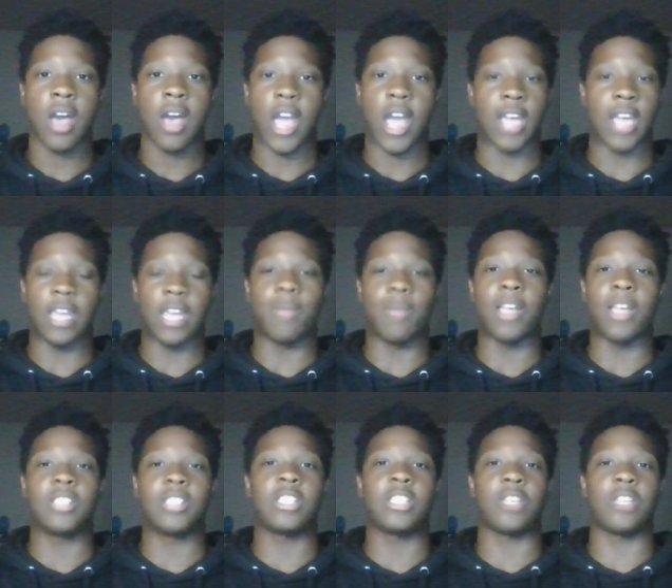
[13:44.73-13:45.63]
It
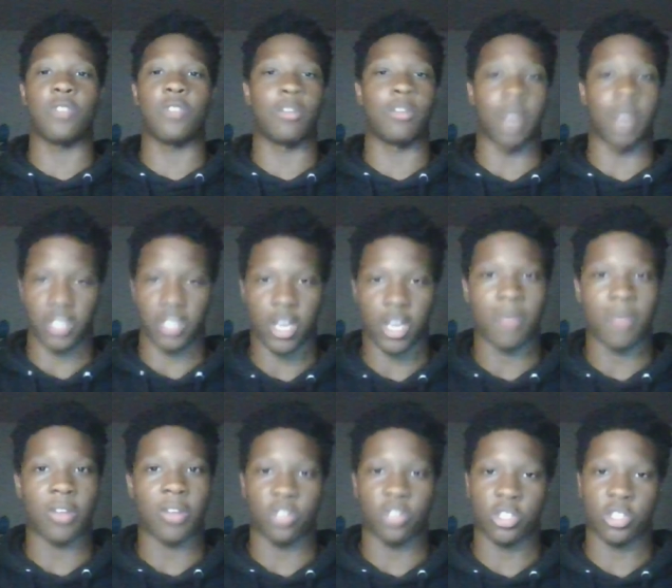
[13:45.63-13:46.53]
makes sense for them not to care
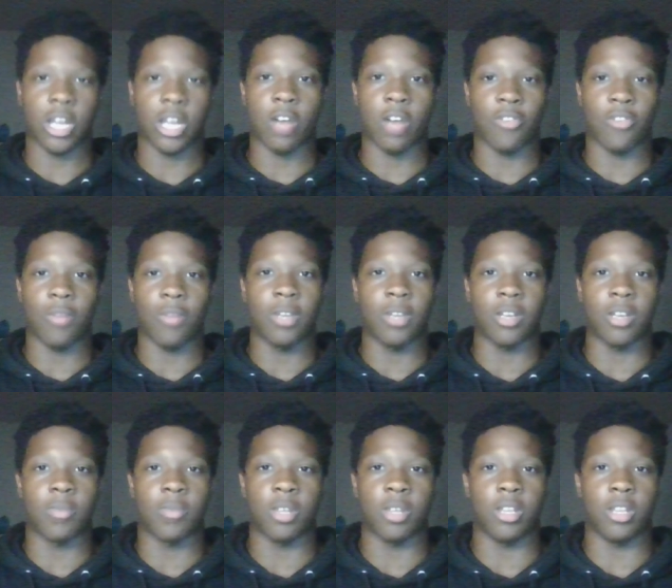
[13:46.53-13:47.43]
about their child, if I'm being
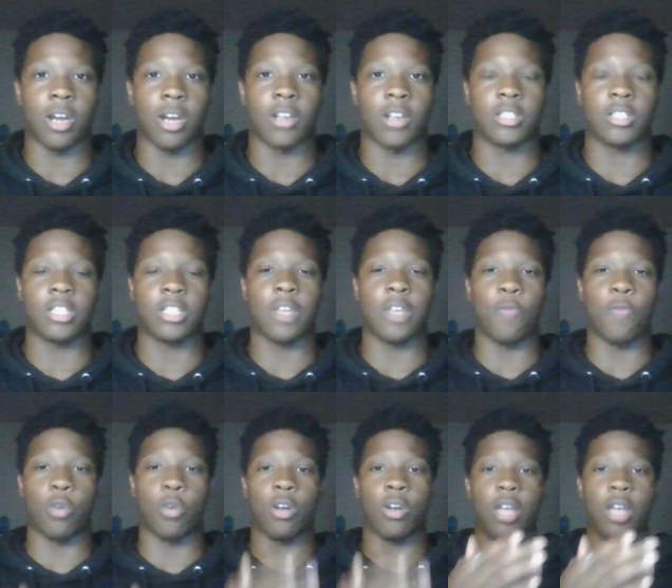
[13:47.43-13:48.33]
completely honest. Except
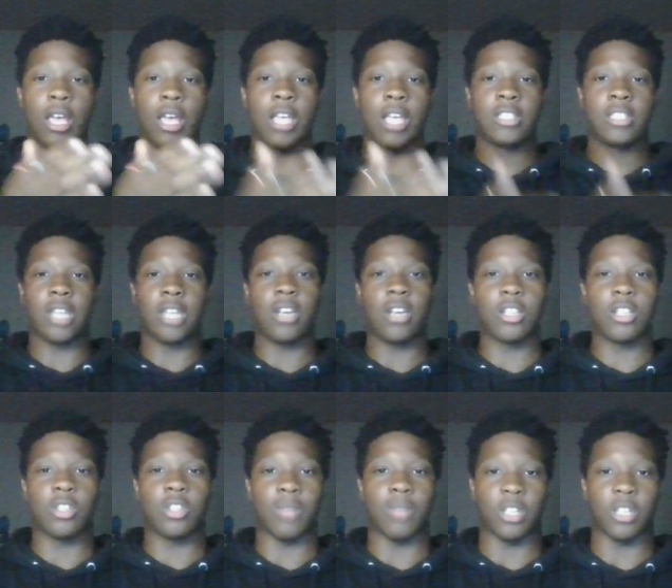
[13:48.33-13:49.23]
for
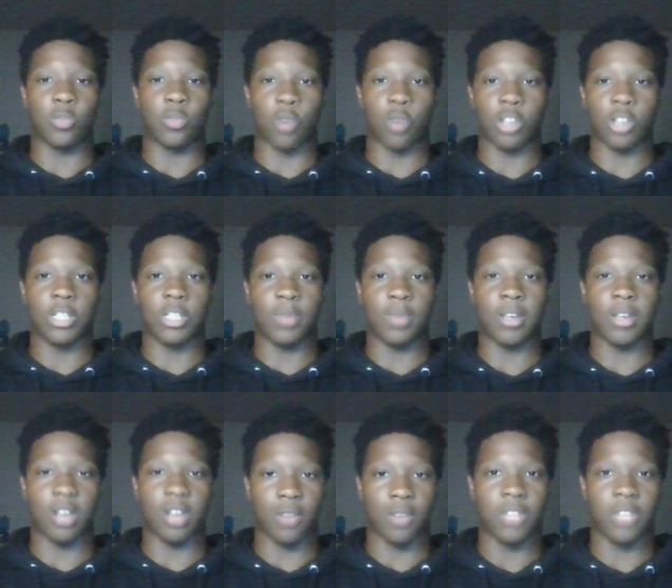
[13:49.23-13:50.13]
Satanism is
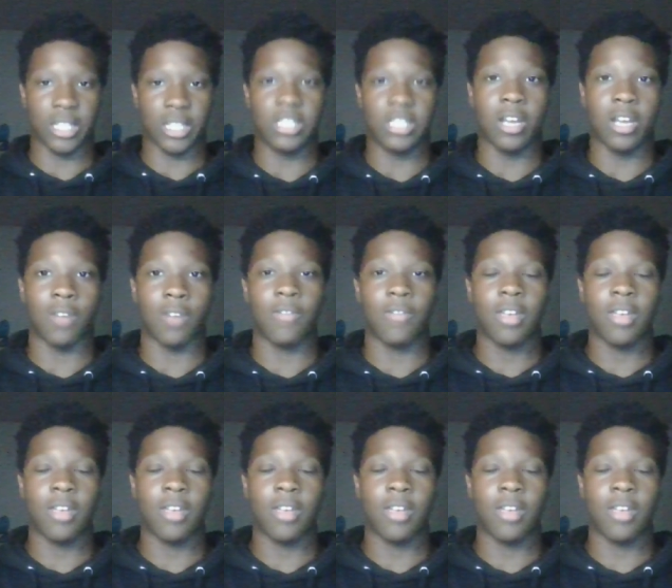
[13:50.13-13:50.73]
worshiping of the self.